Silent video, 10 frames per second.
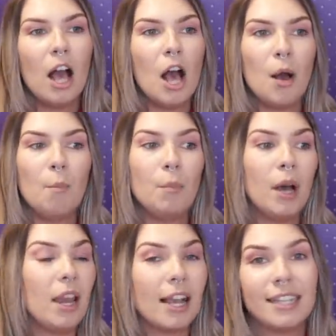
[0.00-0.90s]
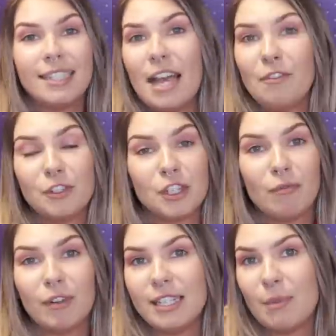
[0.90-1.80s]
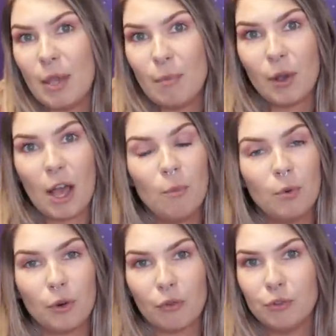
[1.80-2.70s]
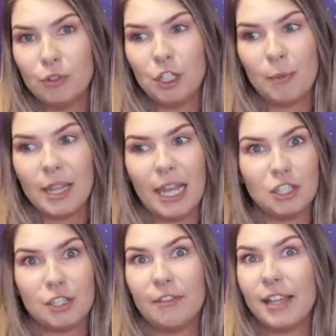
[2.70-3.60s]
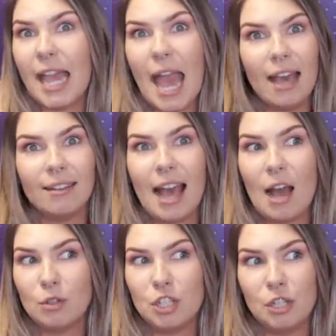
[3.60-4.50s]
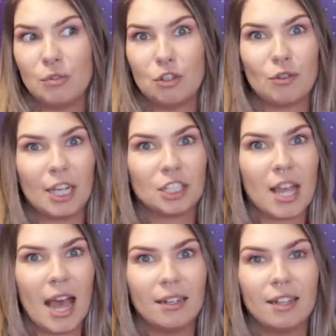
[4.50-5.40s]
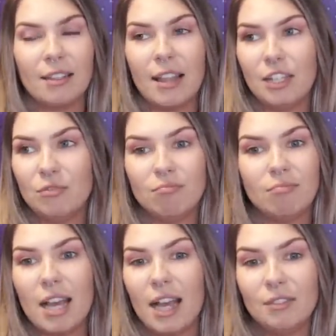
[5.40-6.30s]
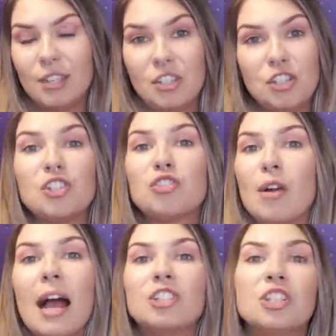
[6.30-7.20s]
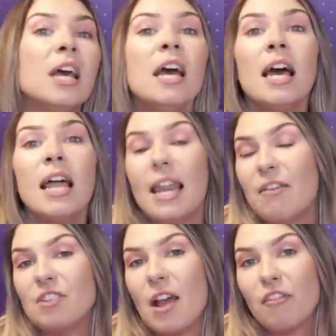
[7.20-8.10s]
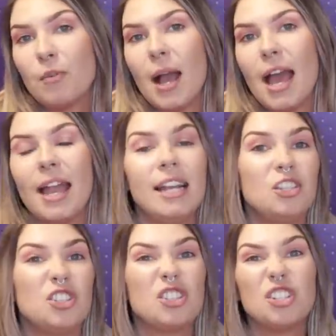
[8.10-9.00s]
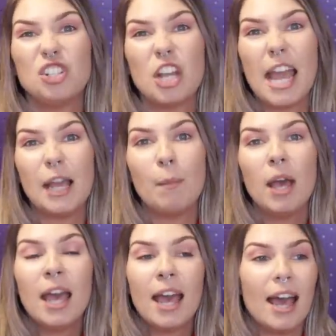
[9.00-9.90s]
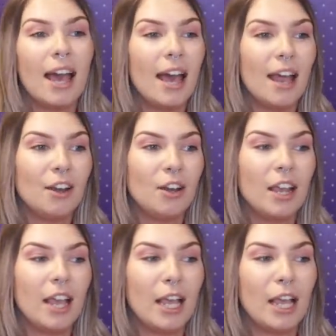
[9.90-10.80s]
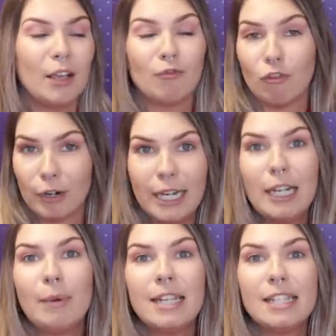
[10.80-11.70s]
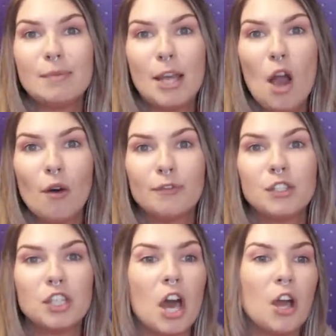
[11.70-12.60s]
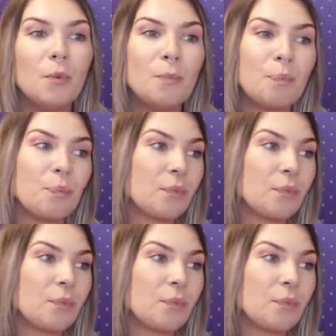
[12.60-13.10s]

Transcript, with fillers: Um, but like I said, for some reason, people get on board a cruise ship and they just forget how to use a trash can and they there's just trash left everywhere and it's just a shame and it really pisses me off. So